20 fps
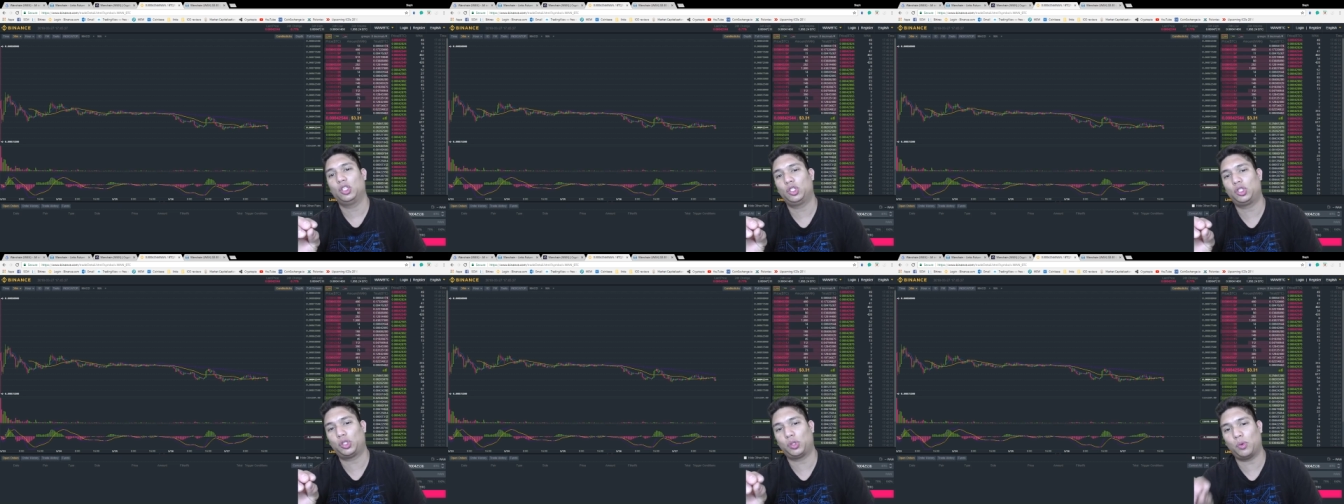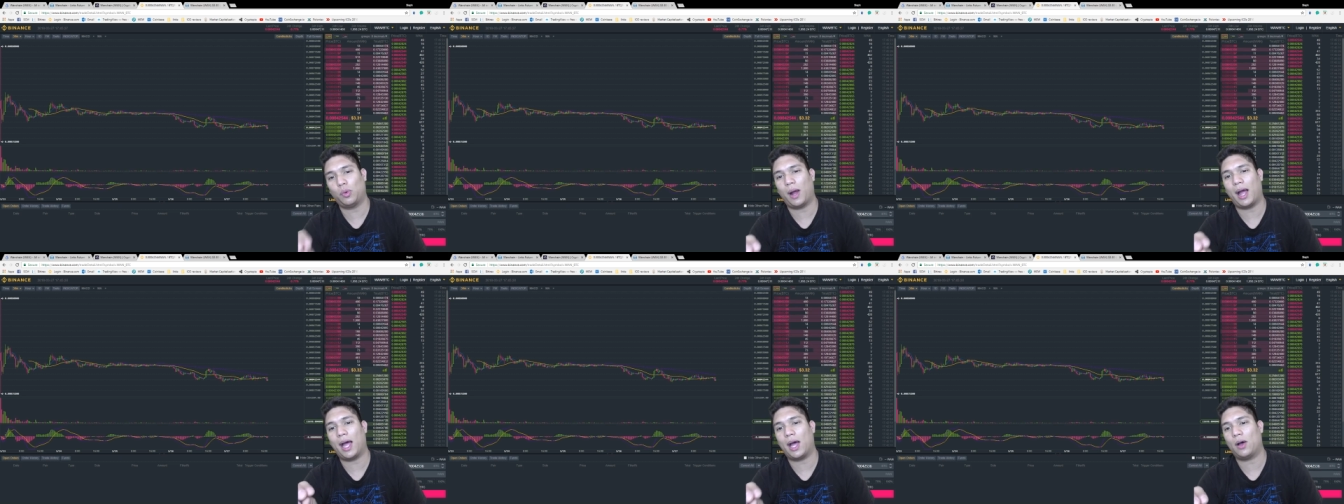
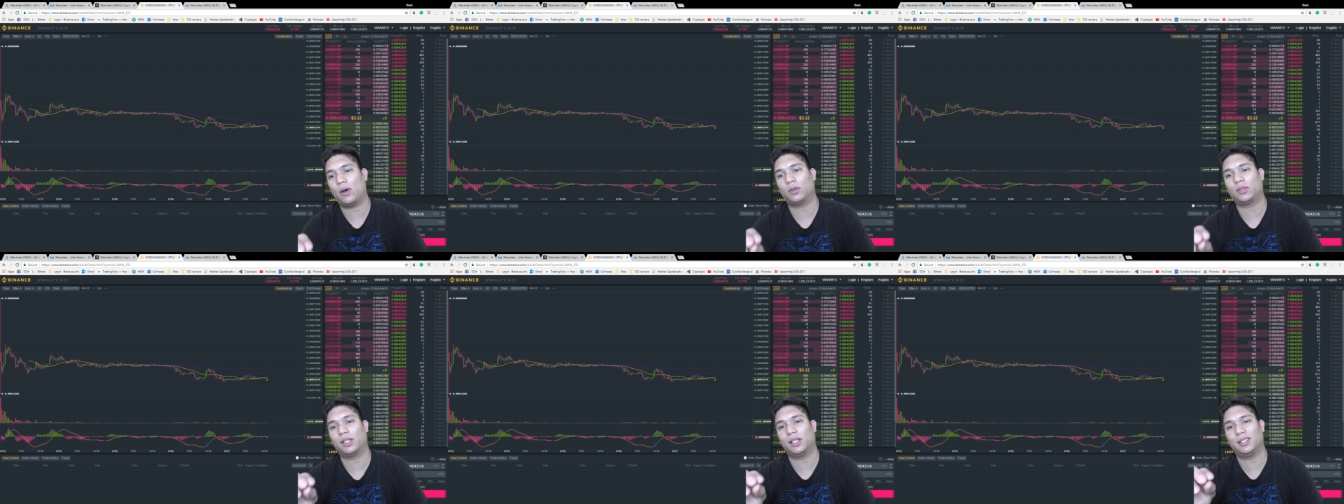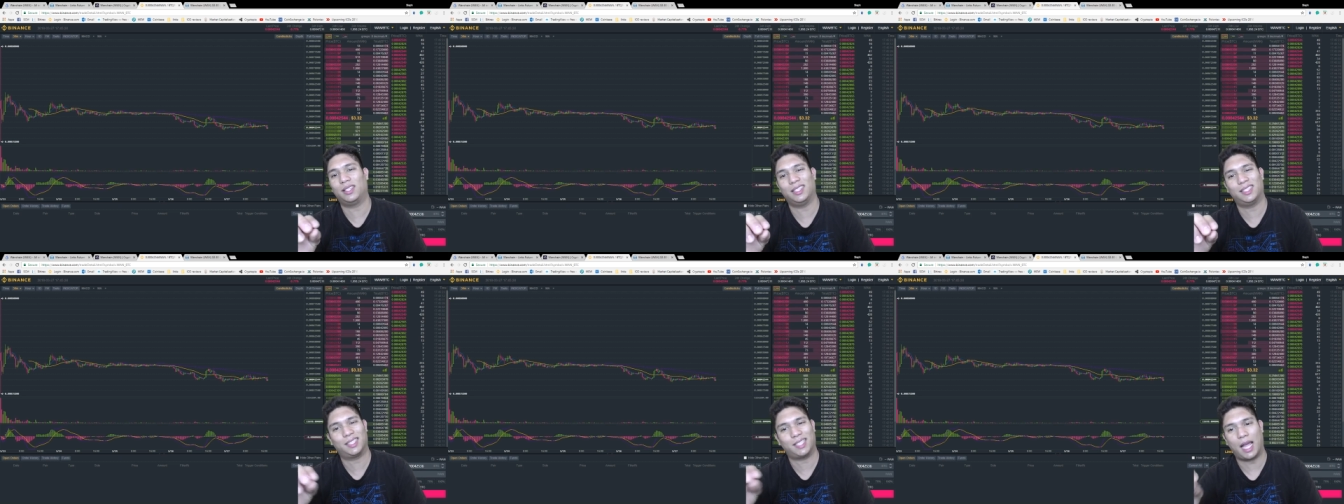throughout
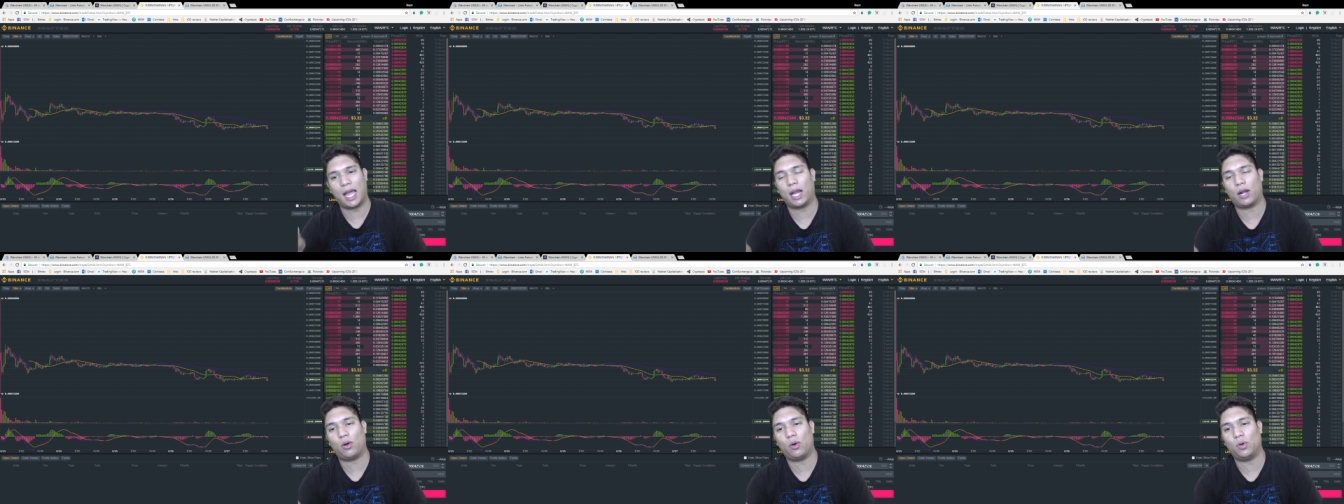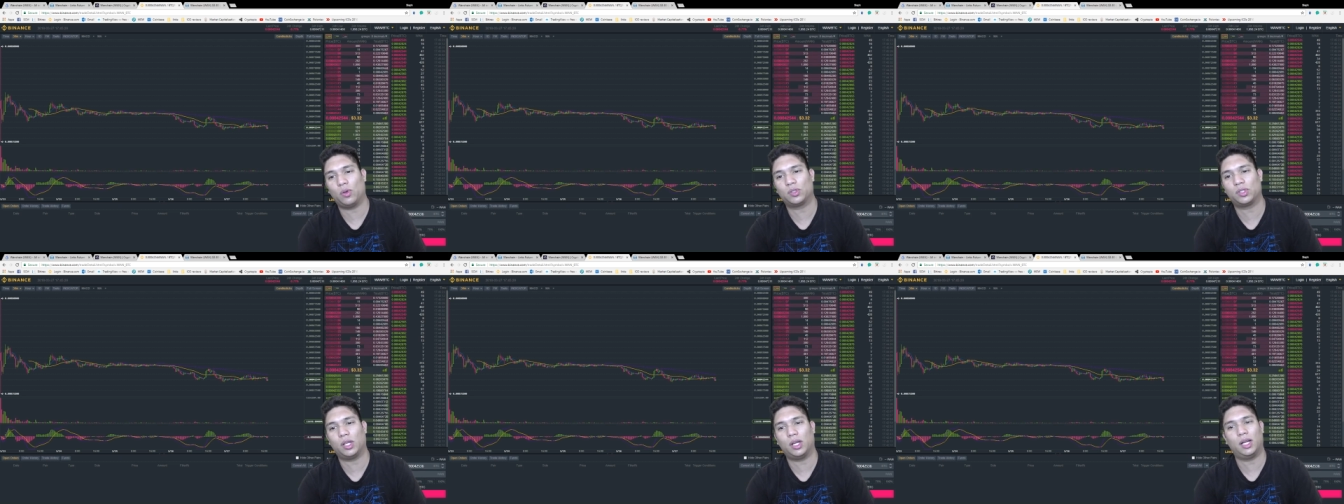the
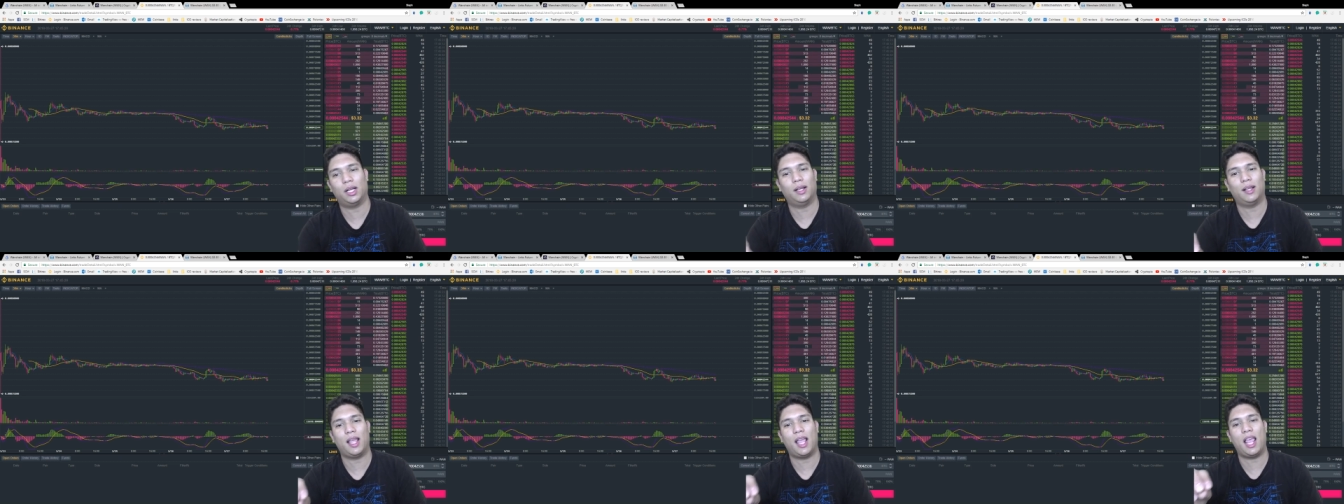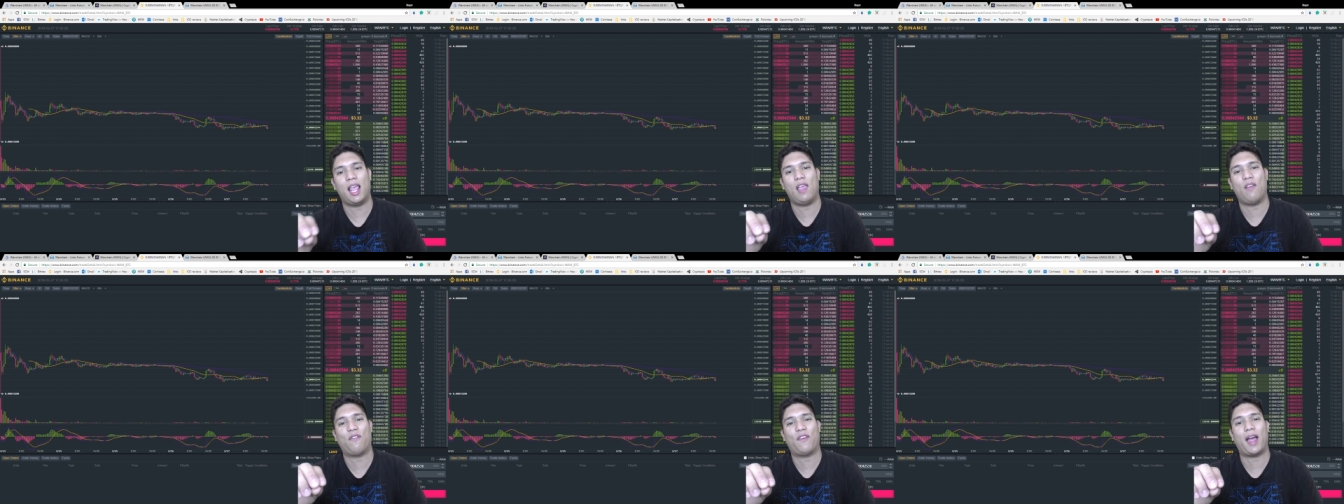cycles
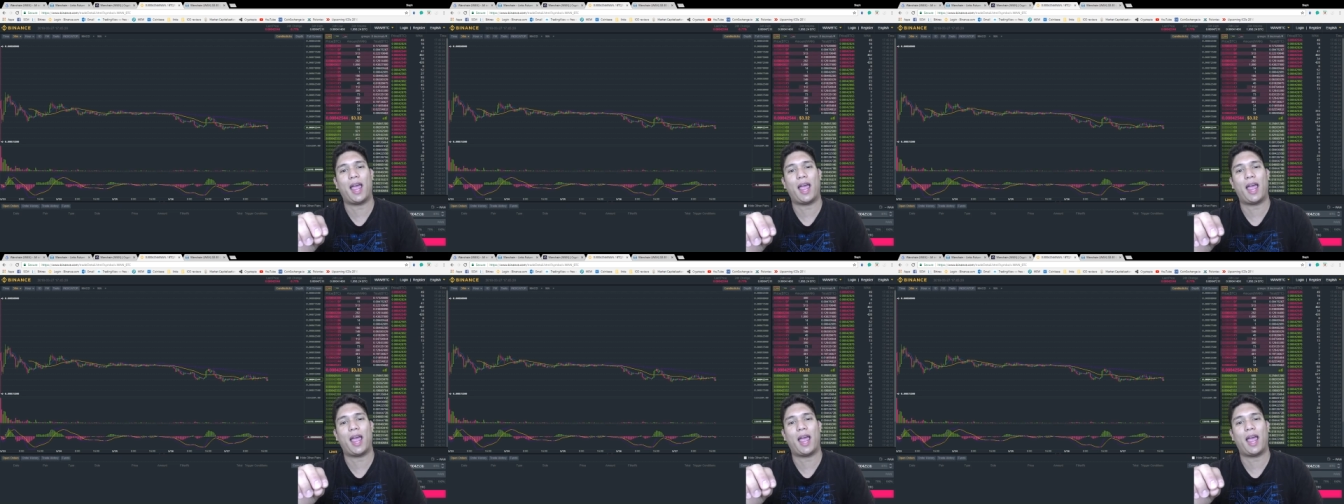if